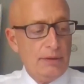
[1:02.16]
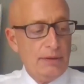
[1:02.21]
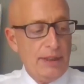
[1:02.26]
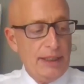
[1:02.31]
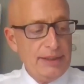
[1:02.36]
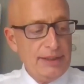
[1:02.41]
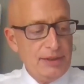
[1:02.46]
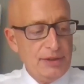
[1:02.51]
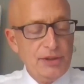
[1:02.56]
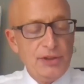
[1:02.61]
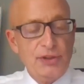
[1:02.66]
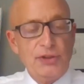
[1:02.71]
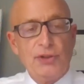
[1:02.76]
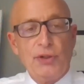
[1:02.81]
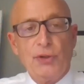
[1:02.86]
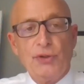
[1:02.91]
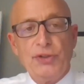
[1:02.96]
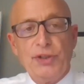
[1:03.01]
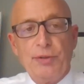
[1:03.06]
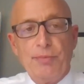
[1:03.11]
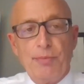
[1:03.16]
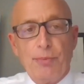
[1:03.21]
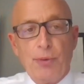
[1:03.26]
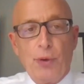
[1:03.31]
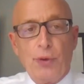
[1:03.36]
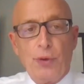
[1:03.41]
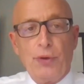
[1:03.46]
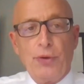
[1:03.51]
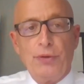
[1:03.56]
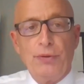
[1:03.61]
licensed associate
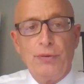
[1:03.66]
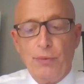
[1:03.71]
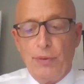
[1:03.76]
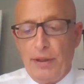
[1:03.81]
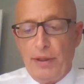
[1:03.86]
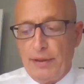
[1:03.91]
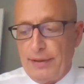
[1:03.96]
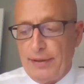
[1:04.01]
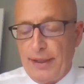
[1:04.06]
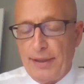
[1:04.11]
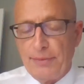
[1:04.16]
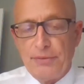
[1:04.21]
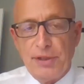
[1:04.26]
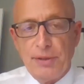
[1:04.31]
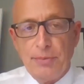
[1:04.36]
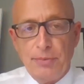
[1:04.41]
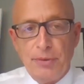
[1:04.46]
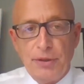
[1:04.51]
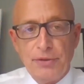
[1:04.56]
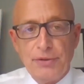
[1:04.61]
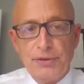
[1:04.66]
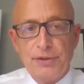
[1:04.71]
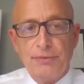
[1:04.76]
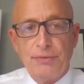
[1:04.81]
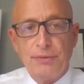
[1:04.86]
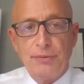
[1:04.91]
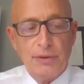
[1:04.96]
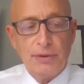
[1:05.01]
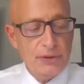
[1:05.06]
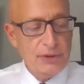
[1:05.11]
broker with MJ
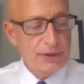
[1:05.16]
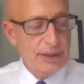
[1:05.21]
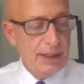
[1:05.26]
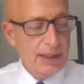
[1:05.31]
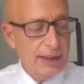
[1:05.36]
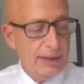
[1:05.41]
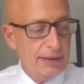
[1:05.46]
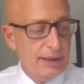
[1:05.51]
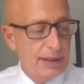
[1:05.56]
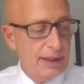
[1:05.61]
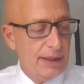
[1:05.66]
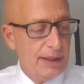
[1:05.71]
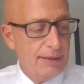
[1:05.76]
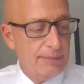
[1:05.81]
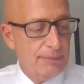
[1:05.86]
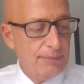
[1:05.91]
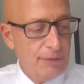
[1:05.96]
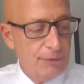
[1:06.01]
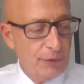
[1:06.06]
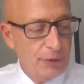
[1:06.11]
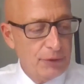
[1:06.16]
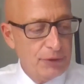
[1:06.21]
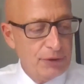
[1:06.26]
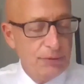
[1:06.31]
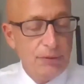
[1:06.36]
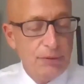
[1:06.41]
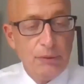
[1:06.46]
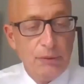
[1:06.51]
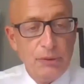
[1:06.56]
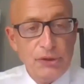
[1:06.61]
Peterson Real Estate. And my first
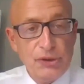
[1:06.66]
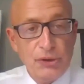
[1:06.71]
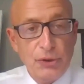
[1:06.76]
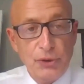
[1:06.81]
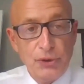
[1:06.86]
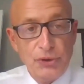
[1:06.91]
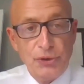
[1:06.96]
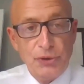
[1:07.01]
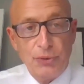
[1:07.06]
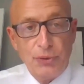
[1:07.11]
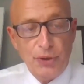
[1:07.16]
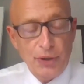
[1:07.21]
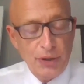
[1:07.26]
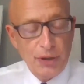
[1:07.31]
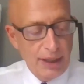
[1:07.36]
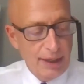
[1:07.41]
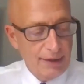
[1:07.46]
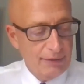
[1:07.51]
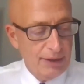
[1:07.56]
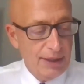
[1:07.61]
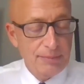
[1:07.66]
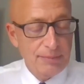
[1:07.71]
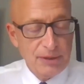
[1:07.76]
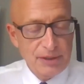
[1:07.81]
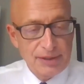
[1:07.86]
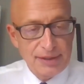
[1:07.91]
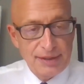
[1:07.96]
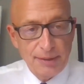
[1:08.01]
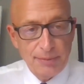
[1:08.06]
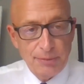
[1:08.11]
career was social work. I have an
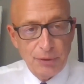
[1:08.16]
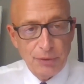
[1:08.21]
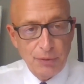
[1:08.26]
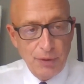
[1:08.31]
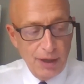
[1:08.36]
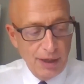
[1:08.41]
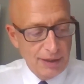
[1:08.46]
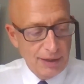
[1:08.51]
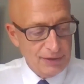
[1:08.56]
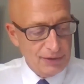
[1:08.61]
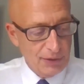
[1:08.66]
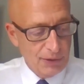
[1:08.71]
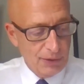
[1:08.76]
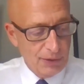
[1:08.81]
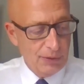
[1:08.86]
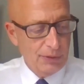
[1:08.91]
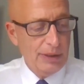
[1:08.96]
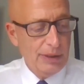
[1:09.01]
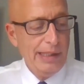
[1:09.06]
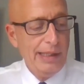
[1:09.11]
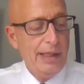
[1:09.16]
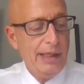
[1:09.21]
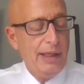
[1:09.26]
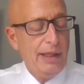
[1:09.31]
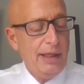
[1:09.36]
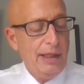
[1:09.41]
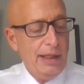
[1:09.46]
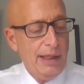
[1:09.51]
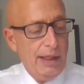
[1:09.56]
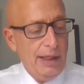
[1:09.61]
MSW also.
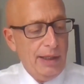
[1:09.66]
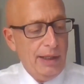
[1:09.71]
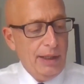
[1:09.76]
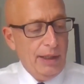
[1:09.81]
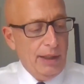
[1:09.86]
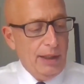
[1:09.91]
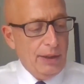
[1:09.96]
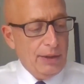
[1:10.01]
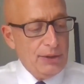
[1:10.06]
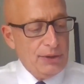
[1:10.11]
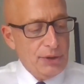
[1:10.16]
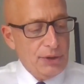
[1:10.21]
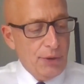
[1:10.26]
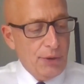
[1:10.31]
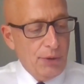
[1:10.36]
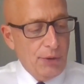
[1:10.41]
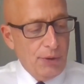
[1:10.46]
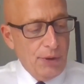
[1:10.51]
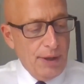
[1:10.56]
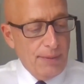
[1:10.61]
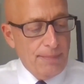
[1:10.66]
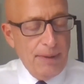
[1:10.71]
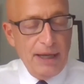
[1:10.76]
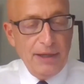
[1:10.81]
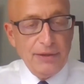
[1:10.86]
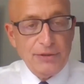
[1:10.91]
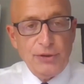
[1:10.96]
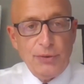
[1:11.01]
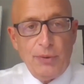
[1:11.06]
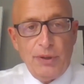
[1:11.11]
So
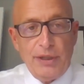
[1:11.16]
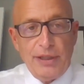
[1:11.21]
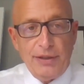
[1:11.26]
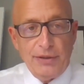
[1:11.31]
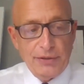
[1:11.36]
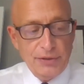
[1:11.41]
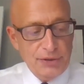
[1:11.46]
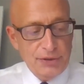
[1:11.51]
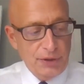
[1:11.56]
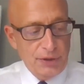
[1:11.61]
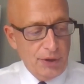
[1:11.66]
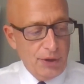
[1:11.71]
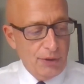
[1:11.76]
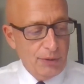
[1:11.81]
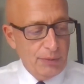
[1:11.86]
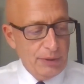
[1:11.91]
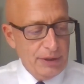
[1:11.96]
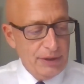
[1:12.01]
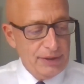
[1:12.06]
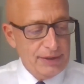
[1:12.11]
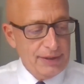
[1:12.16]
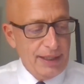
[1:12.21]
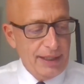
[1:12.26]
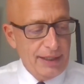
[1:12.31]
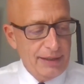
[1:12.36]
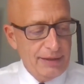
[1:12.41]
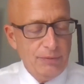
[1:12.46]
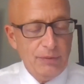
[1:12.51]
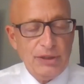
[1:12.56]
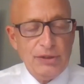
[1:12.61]
about 20 years ago, we
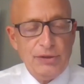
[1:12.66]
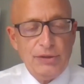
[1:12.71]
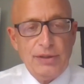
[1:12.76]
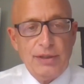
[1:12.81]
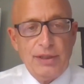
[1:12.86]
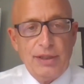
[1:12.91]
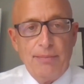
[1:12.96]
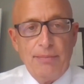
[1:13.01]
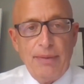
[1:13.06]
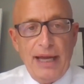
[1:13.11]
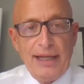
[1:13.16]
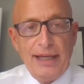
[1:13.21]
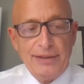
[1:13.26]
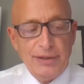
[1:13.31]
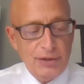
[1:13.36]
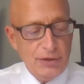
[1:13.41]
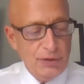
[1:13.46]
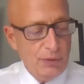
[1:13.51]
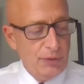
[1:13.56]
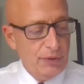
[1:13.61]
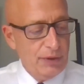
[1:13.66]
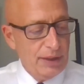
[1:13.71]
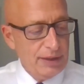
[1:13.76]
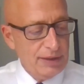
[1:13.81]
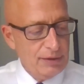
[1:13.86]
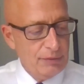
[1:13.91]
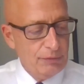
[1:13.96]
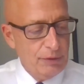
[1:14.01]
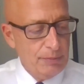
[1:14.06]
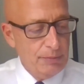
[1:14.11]
decided we'd combine the two
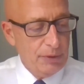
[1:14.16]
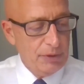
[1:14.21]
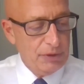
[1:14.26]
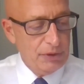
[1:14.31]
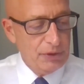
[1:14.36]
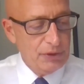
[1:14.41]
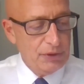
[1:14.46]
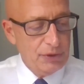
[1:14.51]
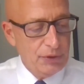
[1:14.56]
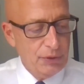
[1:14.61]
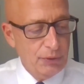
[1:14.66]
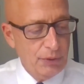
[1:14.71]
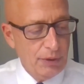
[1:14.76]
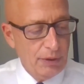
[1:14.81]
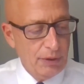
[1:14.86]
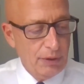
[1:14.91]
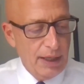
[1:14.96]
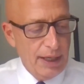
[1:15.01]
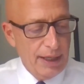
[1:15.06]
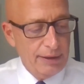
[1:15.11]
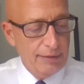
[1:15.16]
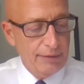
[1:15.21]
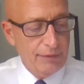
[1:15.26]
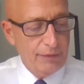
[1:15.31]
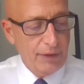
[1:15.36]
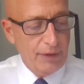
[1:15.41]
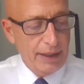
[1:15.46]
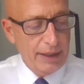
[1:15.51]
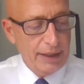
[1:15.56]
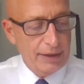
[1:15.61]
things. We've been just doing a lot of
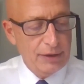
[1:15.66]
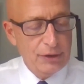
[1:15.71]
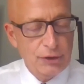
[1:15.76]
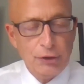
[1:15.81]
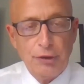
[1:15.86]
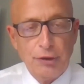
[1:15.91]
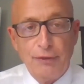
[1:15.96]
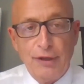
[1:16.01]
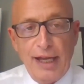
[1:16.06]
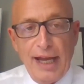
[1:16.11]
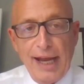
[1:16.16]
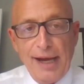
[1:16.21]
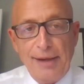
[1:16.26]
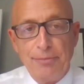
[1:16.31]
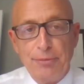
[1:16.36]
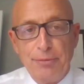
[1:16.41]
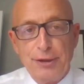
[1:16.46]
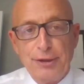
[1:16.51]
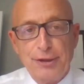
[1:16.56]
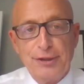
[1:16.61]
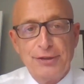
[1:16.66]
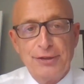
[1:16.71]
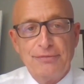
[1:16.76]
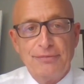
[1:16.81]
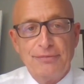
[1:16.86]
like sort of a hybrid